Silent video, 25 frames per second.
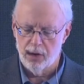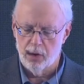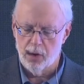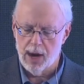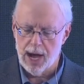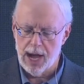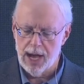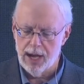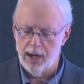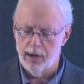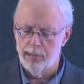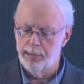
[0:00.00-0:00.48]

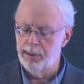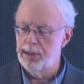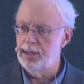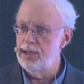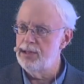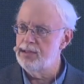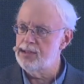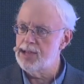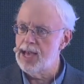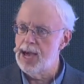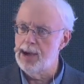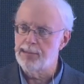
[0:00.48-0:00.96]
Ohio
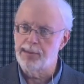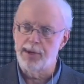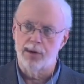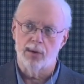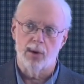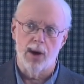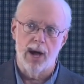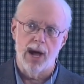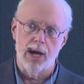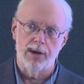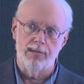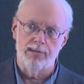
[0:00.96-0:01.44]
Police Captain
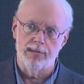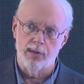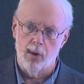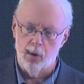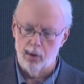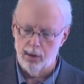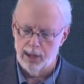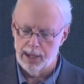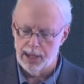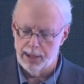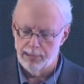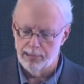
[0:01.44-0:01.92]
Rod
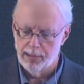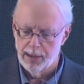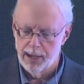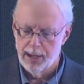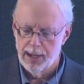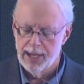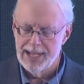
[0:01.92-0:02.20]
Foley,